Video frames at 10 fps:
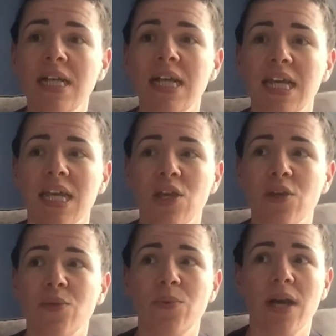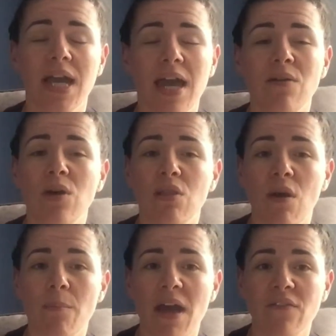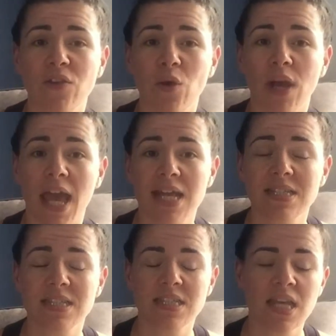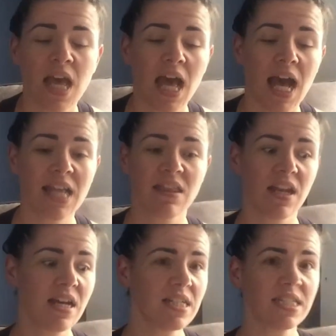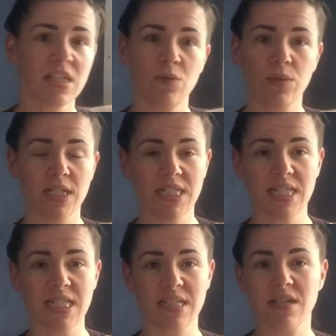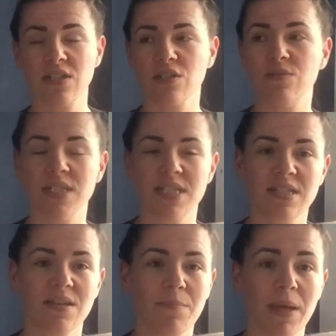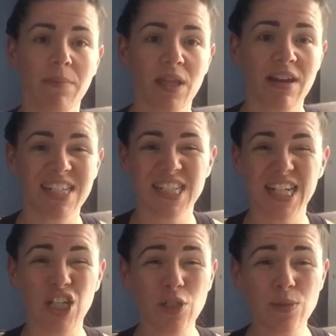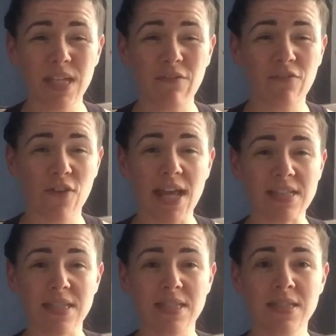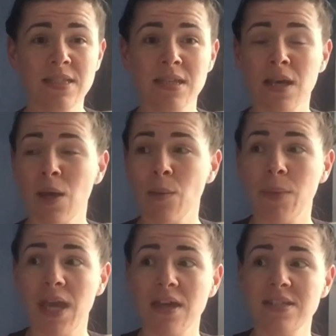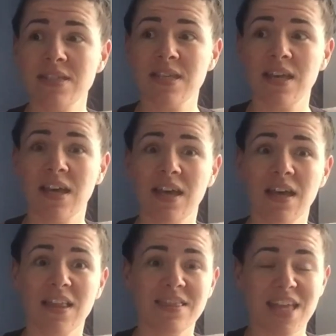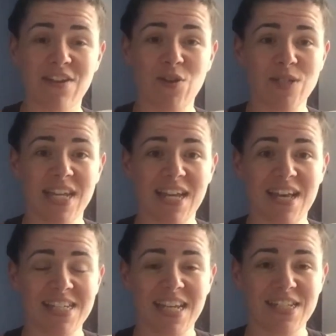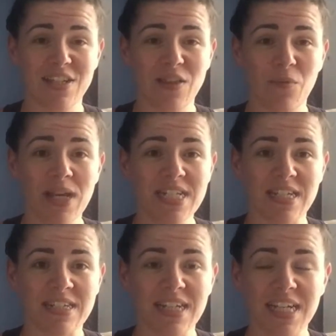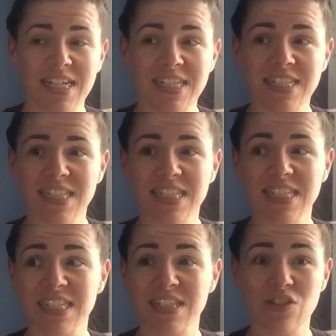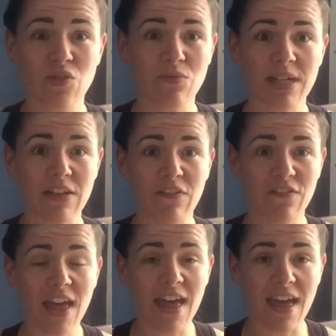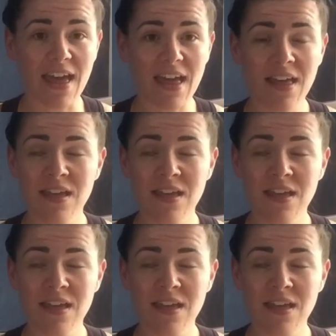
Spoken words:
it could work out a lot better for your guests. And the last thing you want is, in this article, it says that people are actually losing friends because they're not attending their wedding, and it's not really fair.